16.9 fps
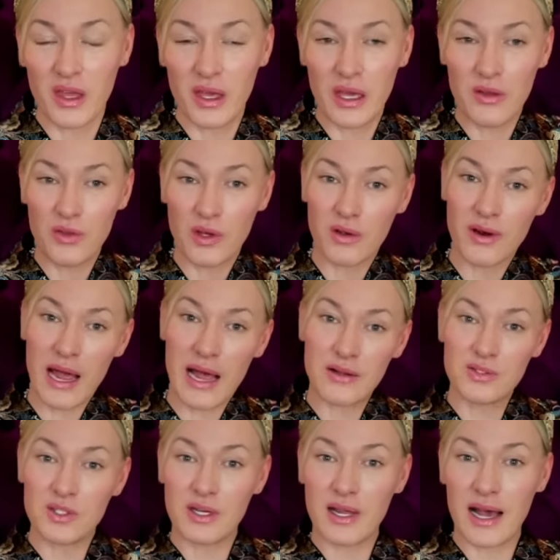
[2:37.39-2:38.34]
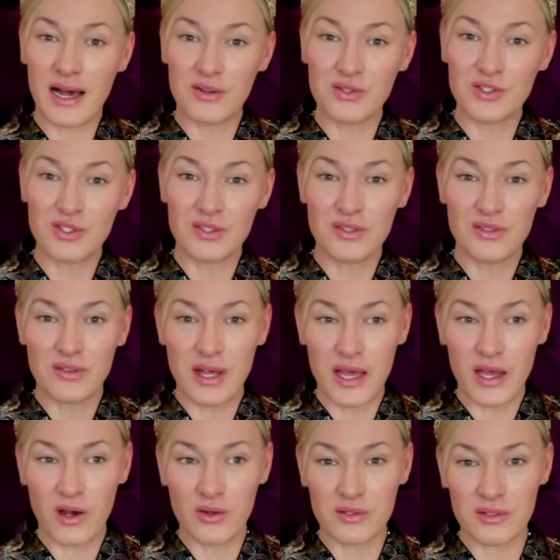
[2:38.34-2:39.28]
In the grounds at Houghton,
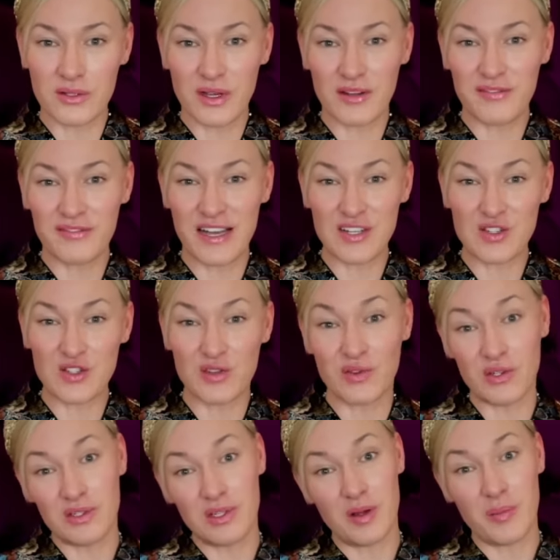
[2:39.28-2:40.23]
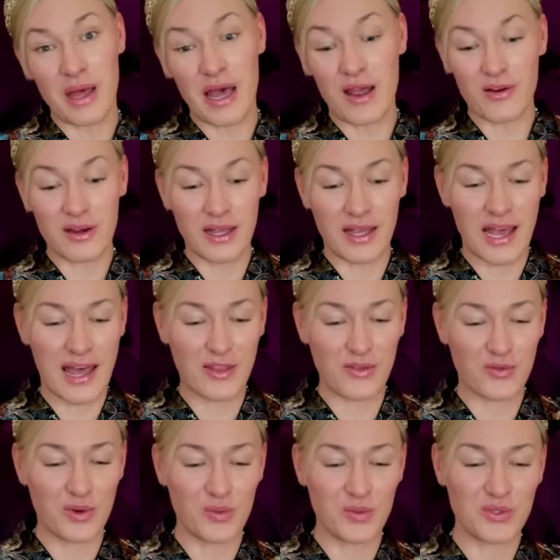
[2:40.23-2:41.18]
they hold a festival. Apparently,
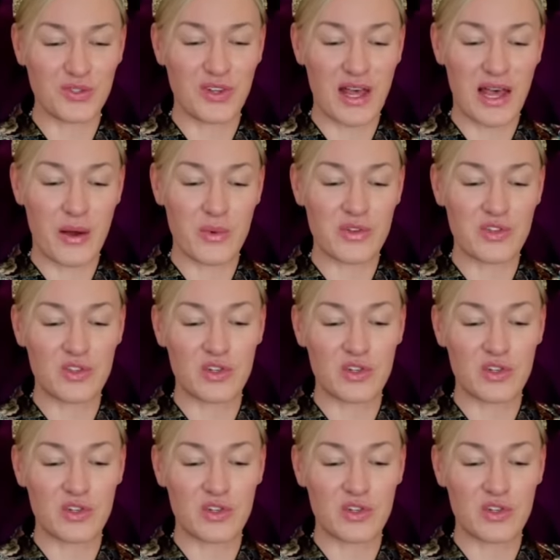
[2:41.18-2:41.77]
Catherine was there with